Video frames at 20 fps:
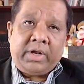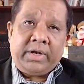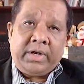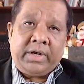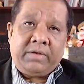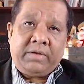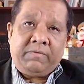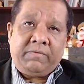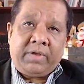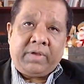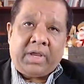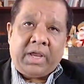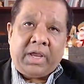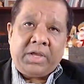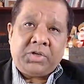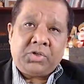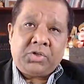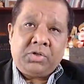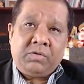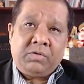
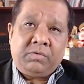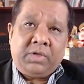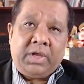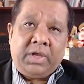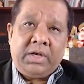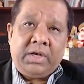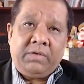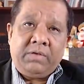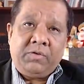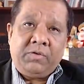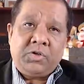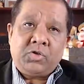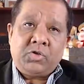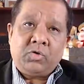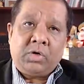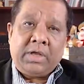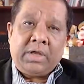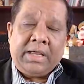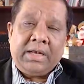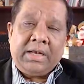identification of the
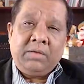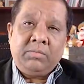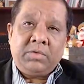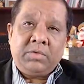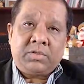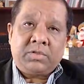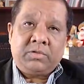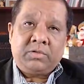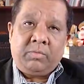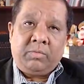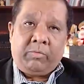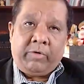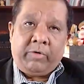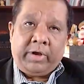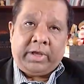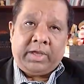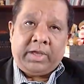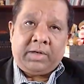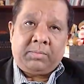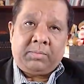individual elements of the
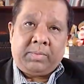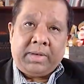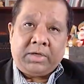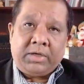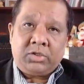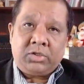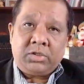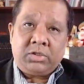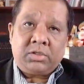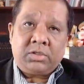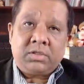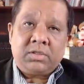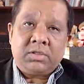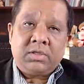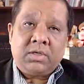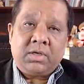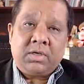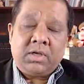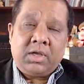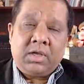brachial plexus